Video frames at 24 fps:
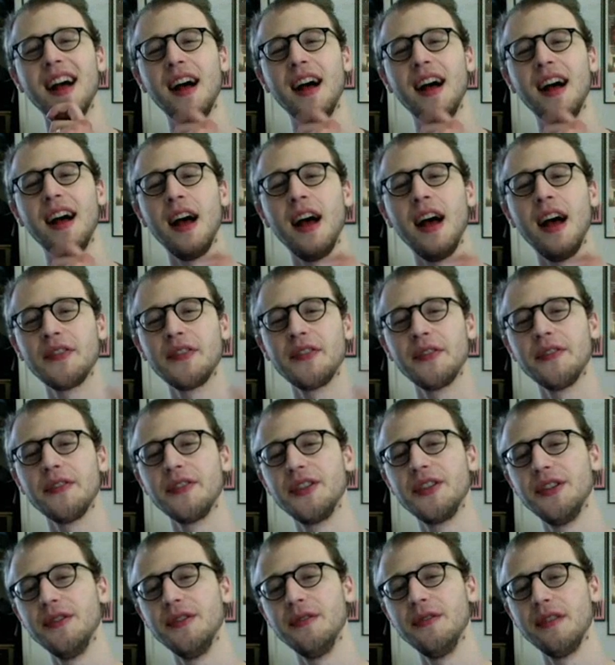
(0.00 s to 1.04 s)
uh,
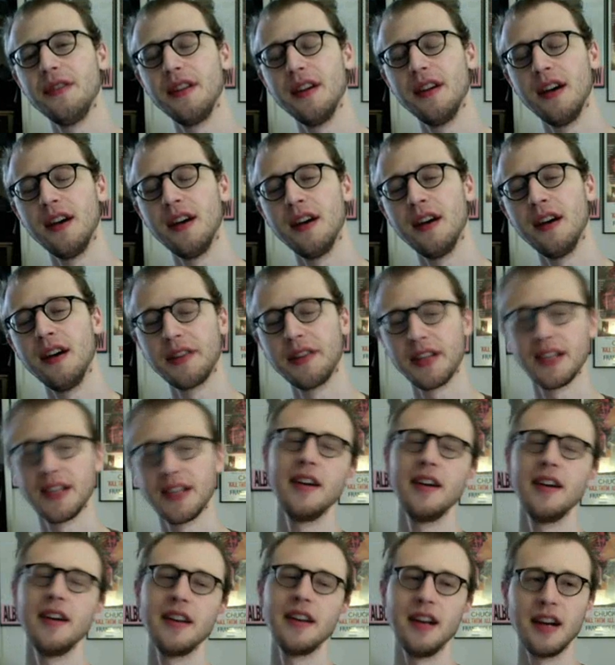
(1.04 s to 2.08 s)
after the shoot uh, with
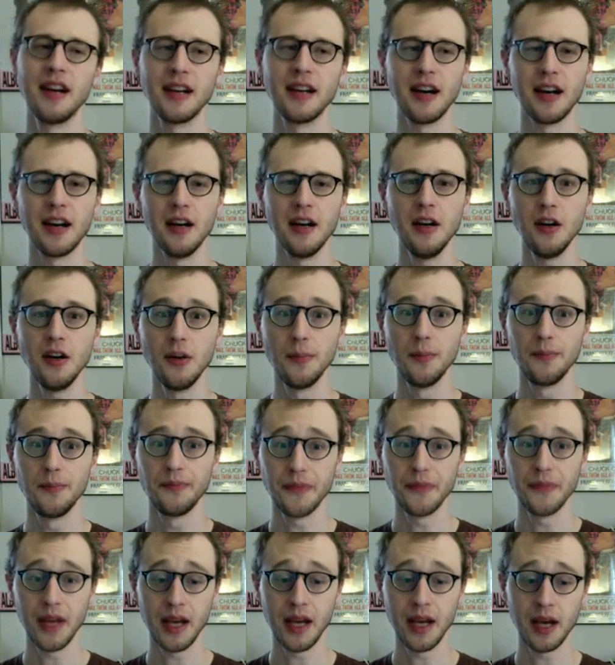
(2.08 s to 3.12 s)
Catan, I got
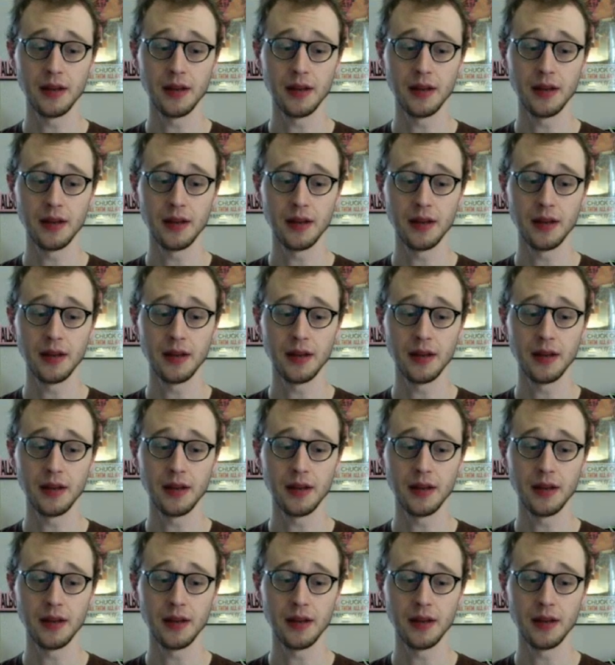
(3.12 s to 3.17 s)
home,